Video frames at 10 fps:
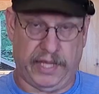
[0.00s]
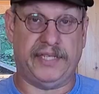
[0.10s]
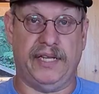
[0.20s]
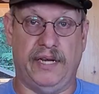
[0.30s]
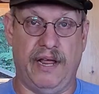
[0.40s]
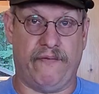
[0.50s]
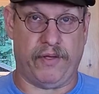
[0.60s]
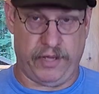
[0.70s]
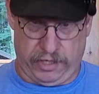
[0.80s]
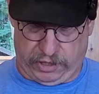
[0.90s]
they send
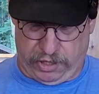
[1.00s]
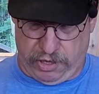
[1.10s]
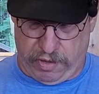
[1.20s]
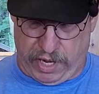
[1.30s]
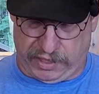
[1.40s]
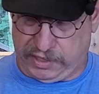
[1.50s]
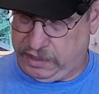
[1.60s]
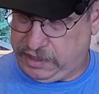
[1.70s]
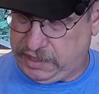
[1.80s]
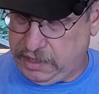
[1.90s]
everything to you nice
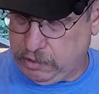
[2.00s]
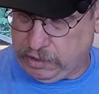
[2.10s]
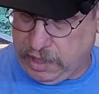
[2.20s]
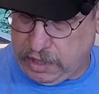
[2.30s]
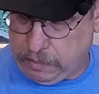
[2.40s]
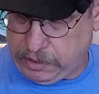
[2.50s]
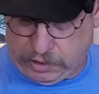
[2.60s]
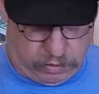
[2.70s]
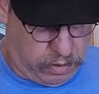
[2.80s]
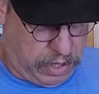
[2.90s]
and sealed up.
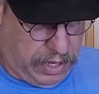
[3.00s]
So